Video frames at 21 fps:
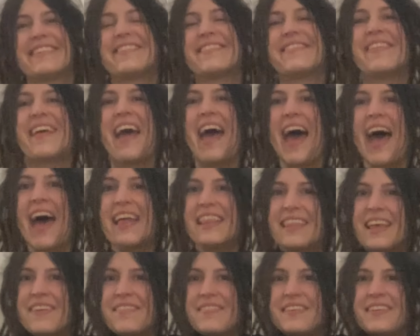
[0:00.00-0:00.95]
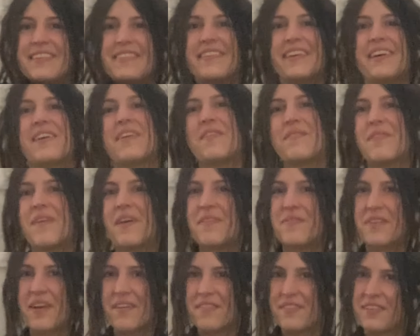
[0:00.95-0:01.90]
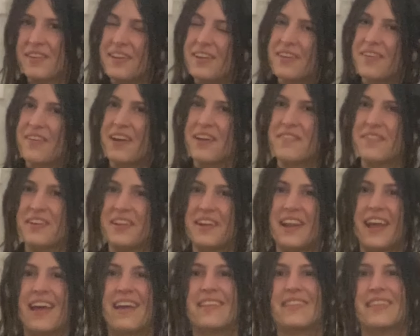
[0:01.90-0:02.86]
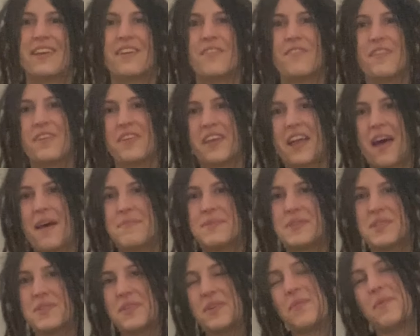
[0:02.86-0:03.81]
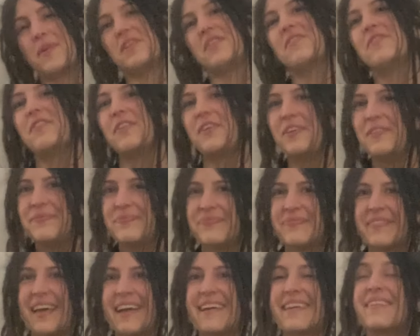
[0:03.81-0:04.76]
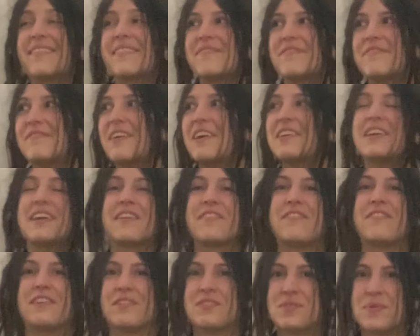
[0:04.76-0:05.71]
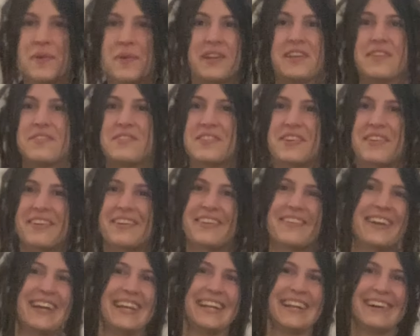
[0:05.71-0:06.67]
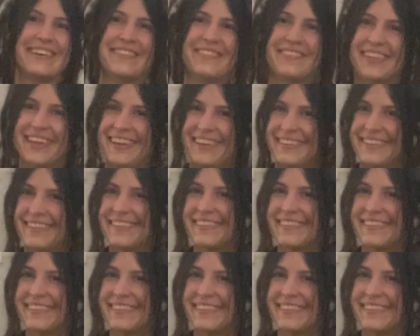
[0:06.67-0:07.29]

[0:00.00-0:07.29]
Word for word: So love you. I hope you have a great one and that you're feeling absolutely wonderful. I fucking feel 20 years younger right now.